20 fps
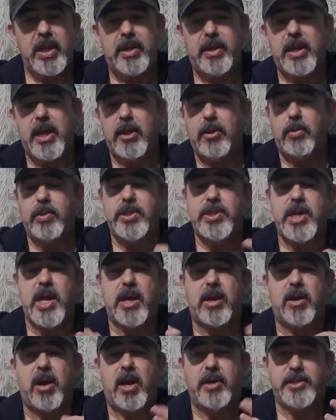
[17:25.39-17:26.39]
In other words,
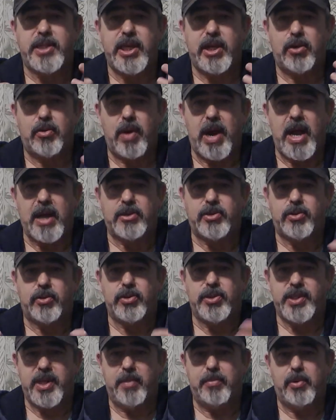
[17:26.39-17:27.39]
not causing cracks or
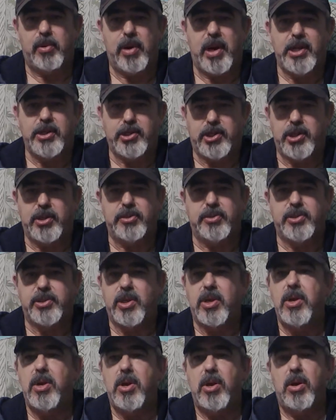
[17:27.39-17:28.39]
separations,
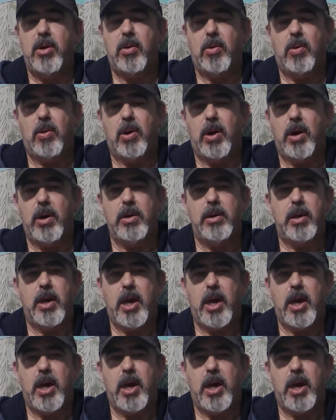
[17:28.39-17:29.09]
or